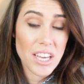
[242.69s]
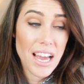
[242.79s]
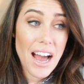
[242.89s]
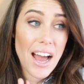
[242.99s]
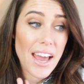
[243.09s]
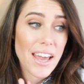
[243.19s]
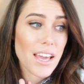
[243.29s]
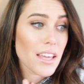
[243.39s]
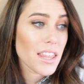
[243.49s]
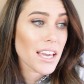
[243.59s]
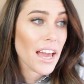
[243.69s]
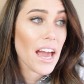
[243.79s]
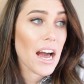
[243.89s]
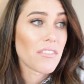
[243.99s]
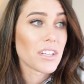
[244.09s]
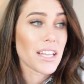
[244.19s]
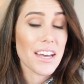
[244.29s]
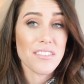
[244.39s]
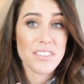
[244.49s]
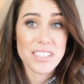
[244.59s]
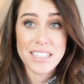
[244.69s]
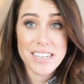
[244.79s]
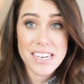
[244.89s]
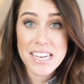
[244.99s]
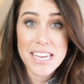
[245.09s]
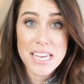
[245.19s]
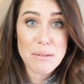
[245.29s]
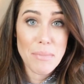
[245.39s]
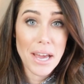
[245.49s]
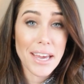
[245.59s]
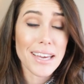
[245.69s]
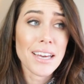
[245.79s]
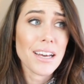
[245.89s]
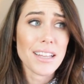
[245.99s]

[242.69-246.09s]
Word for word: Like I think I have a lot of acidity in my